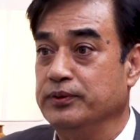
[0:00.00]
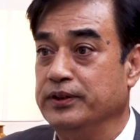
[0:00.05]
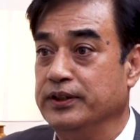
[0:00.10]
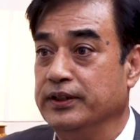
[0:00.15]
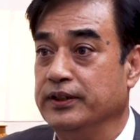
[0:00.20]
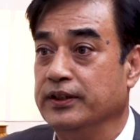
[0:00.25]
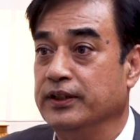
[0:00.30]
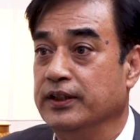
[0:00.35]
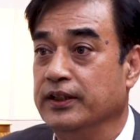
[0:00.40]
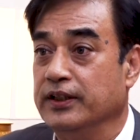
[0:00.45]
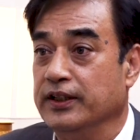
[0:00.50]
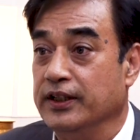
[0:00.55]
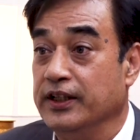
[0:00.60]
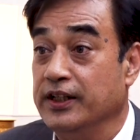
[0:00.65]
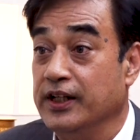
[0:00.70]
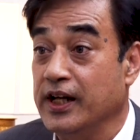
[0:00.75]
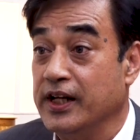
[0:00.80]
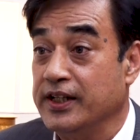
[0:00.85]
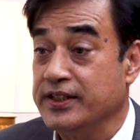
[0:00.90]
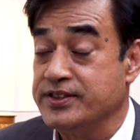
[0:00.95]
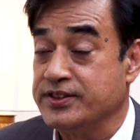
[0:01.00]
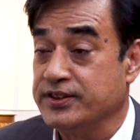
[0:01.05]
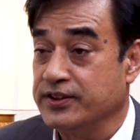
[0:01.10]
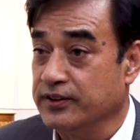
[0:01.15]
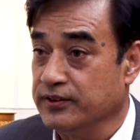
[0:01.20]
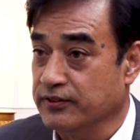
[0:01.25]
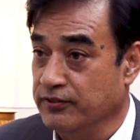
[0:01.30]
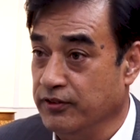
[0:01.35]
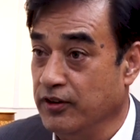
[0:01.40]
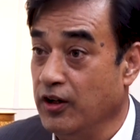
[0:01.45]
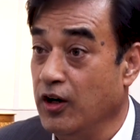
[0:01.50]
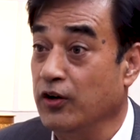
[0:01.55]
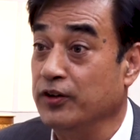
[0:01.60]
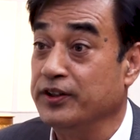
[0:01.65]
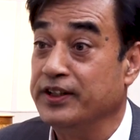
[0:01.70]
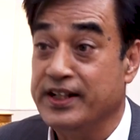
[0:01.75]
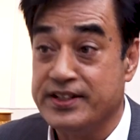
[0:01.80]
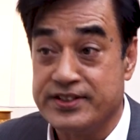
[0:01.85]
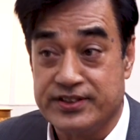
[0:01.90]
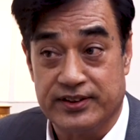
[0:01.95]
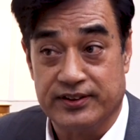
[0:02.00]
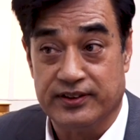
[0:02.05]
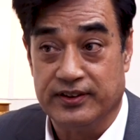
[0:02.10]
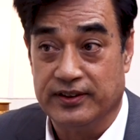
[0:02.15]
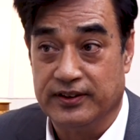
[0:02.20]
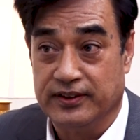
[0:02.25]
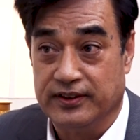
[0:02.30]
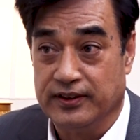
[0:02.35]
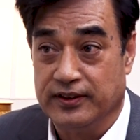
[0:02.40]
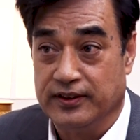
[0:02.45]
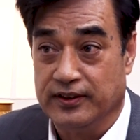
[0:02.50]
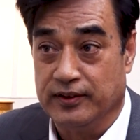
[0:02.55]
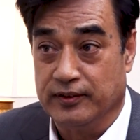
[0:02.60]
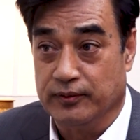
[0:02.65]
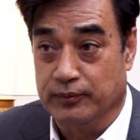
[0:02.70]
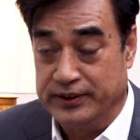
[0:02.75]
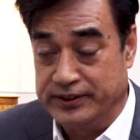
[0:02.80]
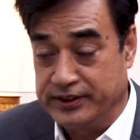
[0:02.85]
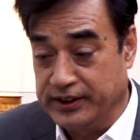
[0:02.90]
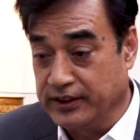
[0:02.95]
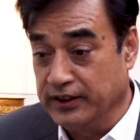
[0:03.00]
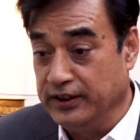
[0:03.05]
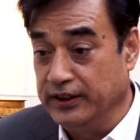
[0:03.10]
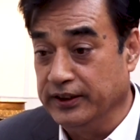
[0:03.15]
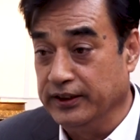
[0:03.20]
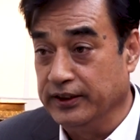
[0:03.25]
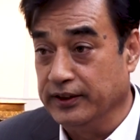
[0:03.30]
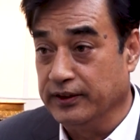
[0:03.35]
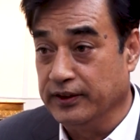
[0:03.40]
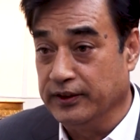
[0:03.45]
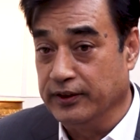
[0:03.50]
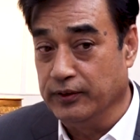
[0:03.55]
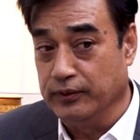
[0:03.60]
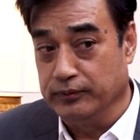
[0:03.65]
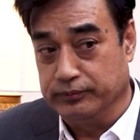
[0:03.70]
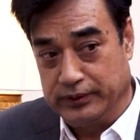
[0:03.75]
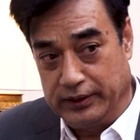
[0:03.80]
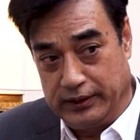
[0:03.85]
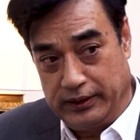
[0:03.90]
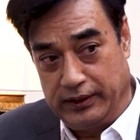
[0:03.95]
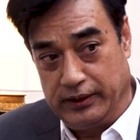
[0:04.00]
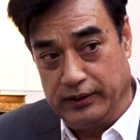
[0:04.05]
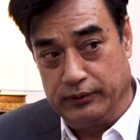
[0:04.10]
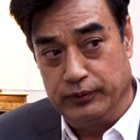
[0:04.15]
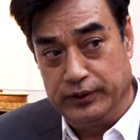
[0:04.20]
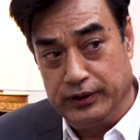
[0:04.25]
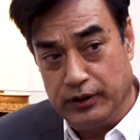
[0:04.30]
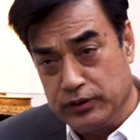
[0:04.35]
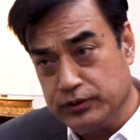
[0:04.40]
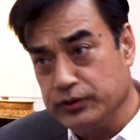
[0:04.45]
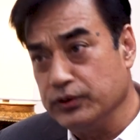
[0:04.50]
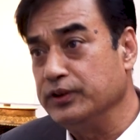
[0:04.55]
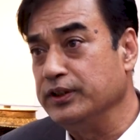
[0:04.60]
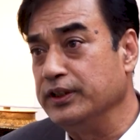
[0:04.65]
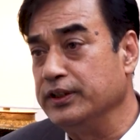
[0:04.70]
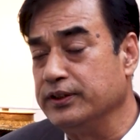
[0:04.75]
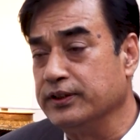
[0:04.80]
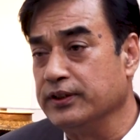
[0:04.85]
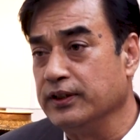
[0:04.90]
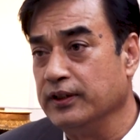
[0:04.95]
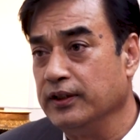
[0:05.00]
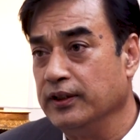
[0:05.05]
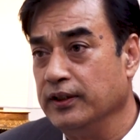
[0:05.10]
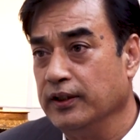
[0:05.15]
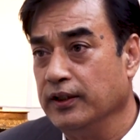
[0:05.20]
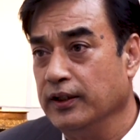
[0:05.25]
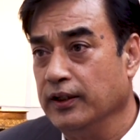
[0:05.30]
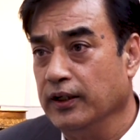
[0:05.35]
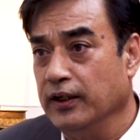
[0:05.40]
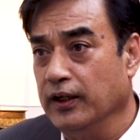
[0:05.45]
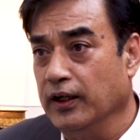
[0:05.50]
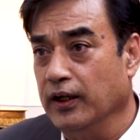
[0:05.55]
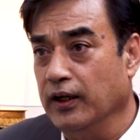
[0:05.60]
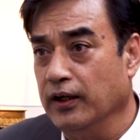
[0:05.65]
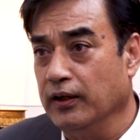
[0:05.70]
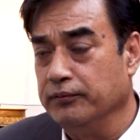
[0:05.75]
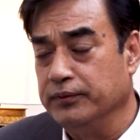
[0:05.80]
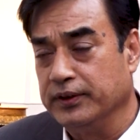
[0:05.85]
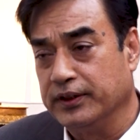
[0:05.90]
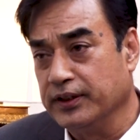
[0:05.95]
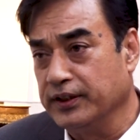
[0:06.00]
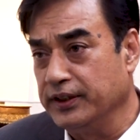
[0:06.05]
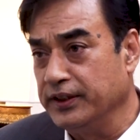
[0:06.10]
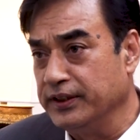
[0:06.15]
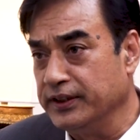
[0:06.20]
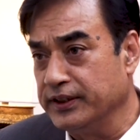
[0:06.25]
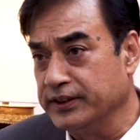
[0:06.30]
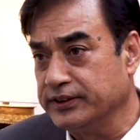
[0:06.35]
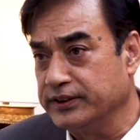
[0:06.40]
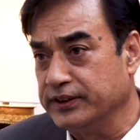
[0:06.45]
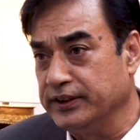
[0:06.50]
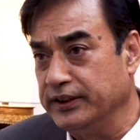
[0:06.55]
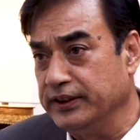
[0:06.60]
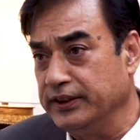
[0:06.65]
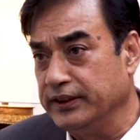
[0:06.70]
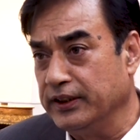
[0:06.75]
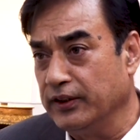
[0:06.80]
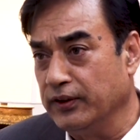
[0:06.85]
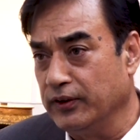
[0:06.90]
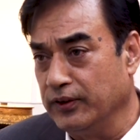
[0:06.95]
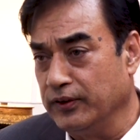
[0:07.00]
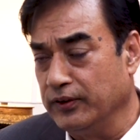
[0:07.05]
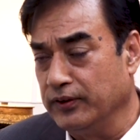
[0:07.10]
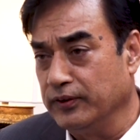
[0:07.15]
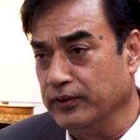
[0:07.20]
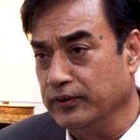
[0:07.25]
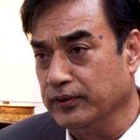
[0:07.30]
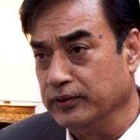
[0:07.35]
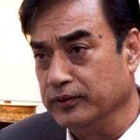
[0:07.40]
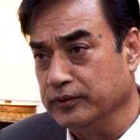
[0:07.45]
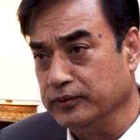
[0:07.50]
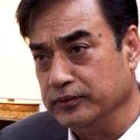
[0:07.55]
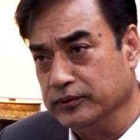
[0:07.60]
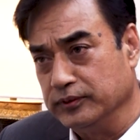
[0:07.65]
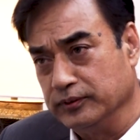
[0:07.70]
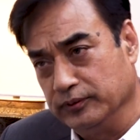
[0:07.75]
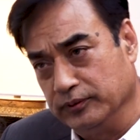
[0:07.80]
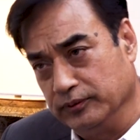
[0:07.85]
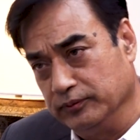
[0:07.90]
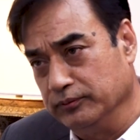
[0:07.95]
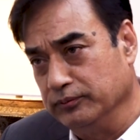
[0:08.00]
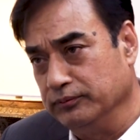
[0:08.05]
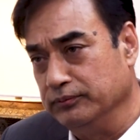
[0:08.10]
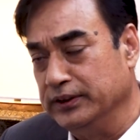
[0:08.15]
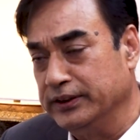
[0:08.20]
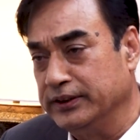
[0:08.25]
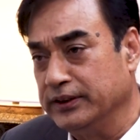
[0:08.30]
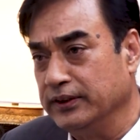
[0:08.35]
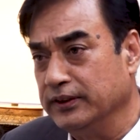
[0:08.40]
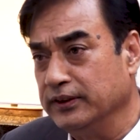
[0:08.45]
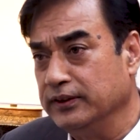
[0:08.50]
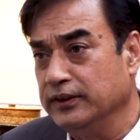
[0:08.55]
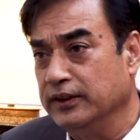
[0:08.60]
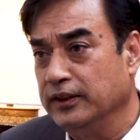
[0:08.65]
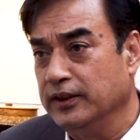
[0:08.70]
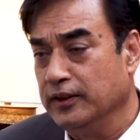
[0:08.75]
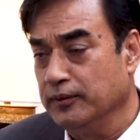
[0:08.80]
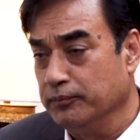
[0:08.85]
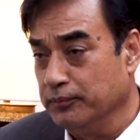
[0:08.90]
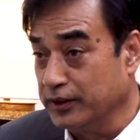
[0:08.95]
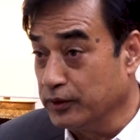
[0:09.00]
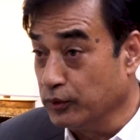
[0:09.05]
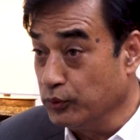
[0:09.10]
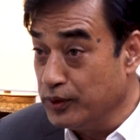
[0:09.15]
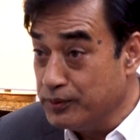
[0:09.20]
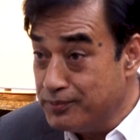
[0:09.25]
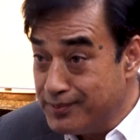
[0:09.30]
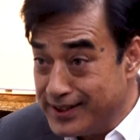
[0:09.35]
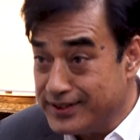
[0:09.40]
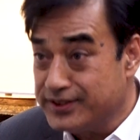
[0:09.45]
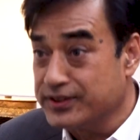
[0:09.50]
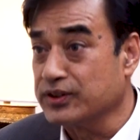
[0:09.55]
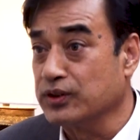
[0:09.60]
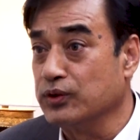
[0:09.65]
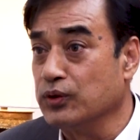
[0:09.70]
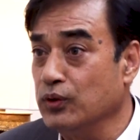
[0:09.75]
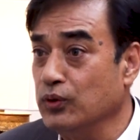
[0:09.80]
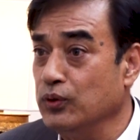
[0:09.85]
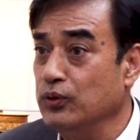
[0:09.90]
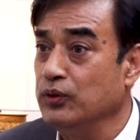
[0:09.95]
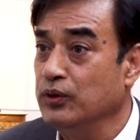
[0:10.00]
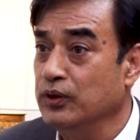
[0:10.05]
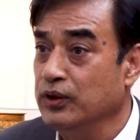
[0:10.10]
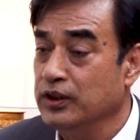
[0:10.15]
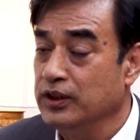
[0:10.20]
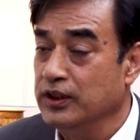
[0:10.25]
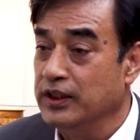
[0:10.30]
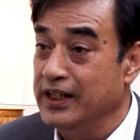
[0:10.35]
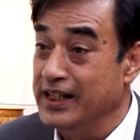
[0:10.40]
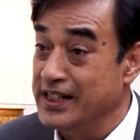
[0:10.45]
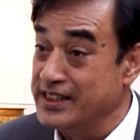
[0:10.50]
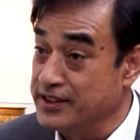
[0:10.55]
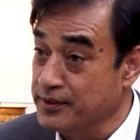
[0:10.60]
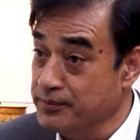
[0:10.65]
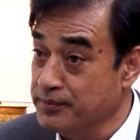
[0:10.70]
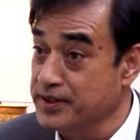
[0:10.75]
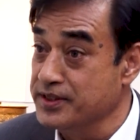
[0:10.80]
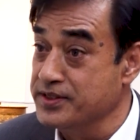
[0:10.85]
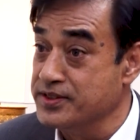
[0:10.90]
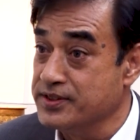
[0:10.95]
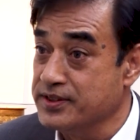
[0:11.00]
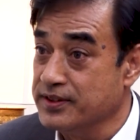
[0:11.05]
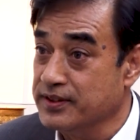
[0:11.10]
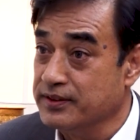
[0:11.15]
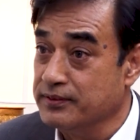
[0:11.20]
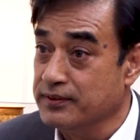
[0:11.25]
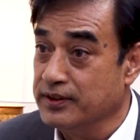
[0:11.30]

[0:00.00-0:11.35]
be enhanced for our nation. Basically, we also need bigger industry or middle, but we must grow SMEs,